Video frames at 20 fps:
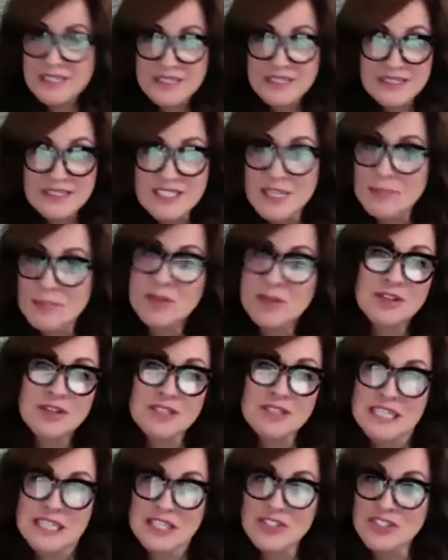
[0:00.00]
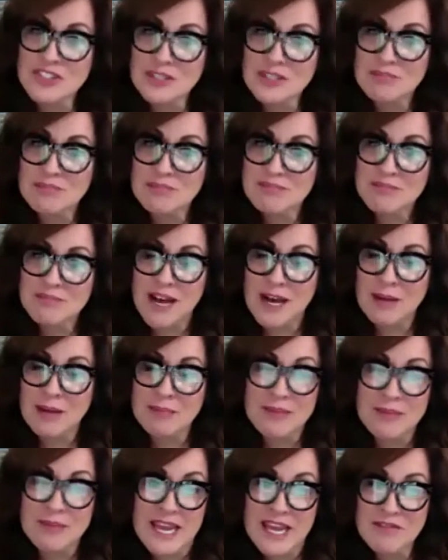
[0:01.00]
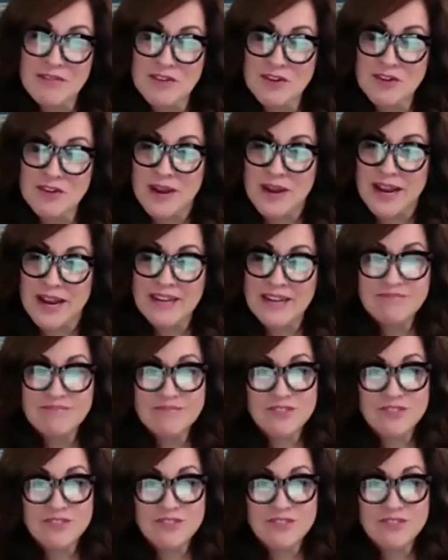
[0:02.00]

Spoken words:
Typical leadership behavior, right?